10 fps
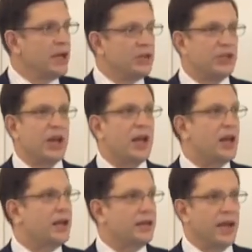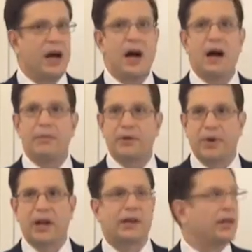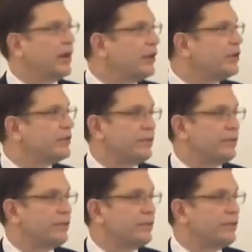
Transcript: Jan and Tom and Randy and others